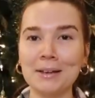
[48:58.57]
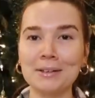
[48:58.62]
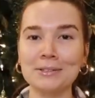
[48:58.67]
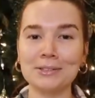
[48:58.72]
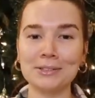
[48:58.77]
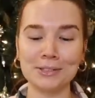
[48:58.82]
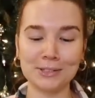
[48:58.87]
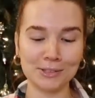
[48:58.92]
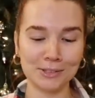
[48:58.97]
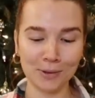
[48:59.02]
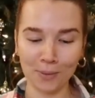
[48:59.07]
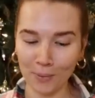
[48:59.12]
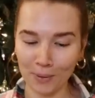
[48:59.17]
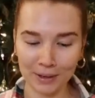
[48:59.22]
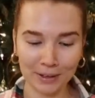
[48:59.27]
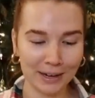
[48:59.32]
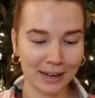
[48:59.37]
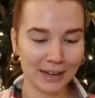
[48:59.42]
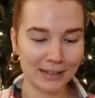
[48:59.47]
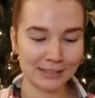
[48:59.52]

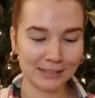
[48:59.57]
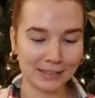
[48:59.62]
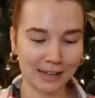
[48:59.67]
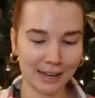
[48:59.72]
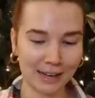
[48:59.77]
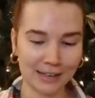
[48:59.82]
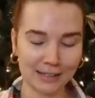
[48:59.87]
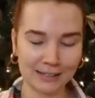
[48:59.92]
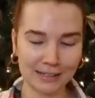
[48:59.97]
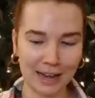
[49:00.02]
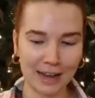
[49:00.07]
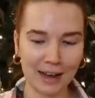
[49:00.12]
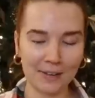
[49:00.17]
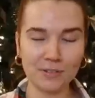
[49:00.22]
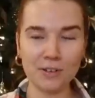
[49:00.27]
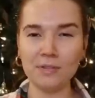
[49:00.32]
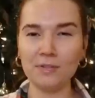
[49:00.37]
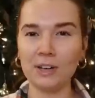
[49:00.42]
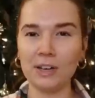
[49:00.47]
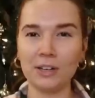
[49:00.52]
soreness, and I have
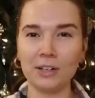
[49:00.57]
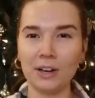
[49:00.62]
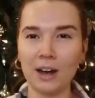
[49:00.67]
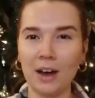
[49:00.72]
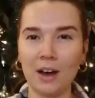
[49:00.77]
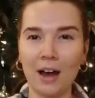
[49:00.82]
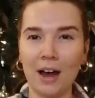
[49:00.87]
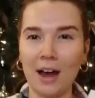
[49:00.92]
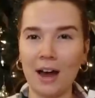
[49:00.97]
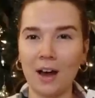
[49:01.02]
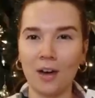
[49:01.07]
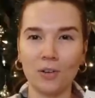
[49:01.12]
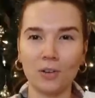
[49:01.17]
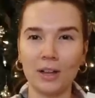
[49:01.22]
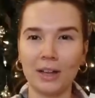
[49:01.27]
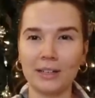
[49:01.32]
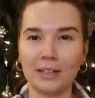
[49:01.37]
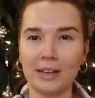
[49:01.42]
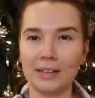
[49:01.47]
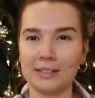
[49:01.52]
to figure out how
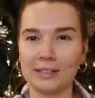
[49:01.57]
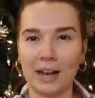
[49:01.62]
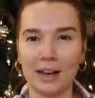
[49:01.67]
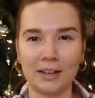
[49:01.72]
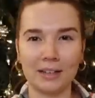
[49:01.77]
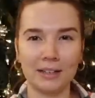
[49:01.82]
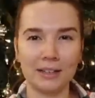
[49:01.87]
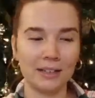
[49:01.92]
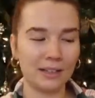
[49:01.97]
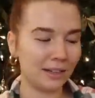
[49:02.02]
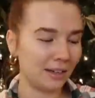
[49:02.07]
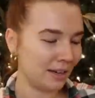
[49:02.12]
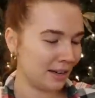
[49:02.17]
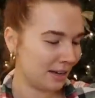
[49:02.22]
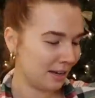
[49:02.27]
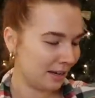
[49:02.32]
like exactly